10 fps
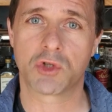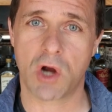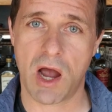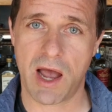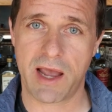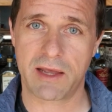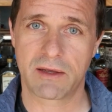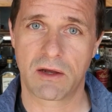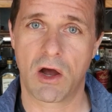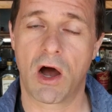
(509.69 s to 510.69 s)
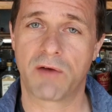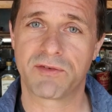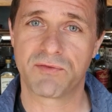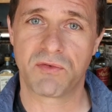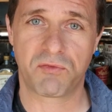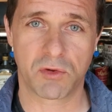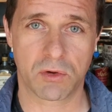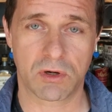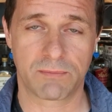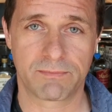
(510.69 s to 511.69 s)
dry off of the
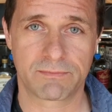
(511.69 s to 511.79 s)
floor.